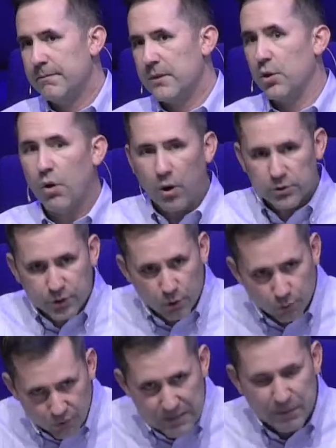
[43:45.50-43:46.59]
You're also
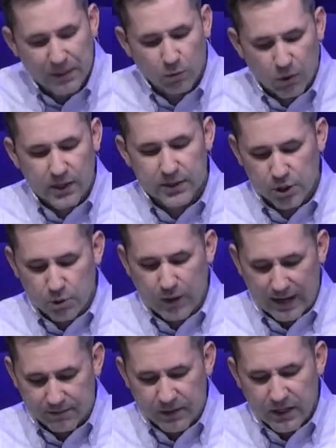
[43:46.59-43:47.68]
reaping what you
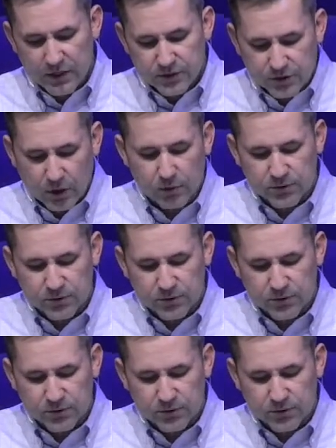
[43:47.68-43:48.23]
have sown.